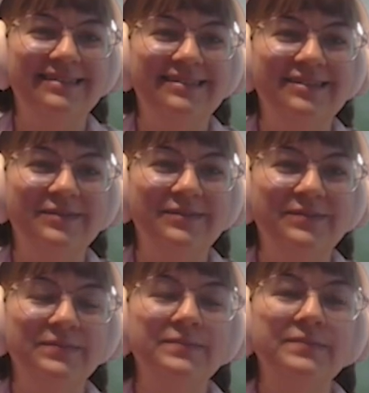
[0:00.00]

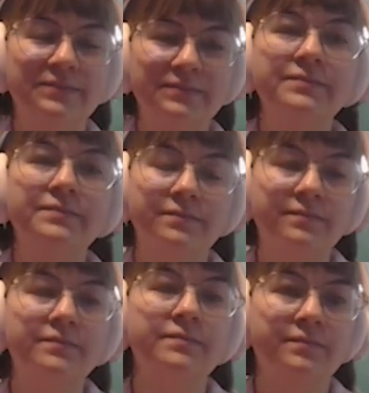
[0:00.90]

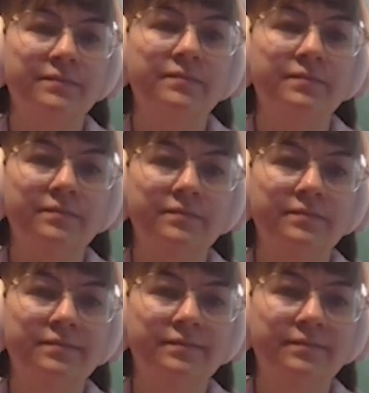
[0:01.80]

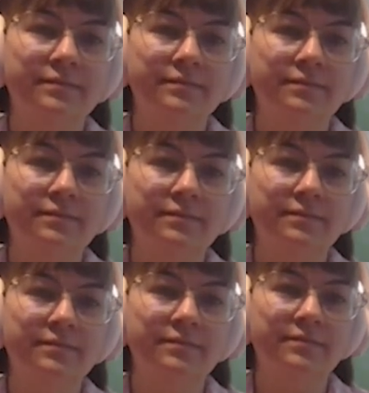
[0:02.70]

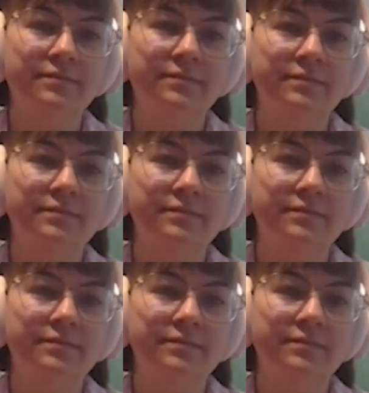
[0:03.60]
This person isn't speaking.